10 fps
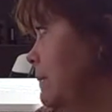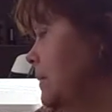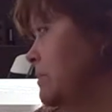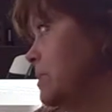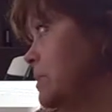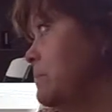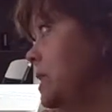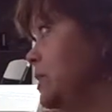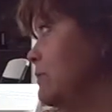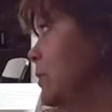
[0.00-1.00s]
but it was a
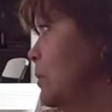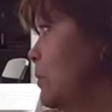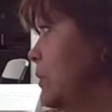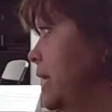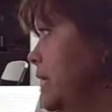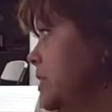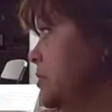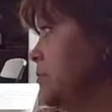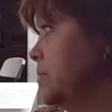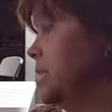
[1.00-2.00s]
means of recording
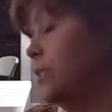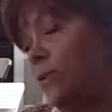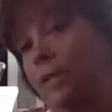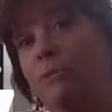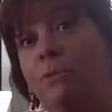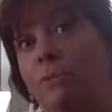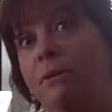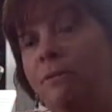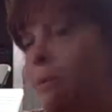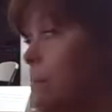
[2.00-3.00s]
history so that it would be
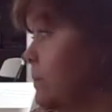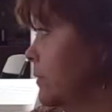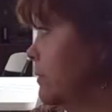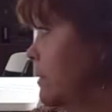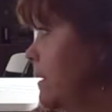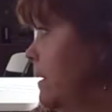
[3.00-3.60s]
remembered.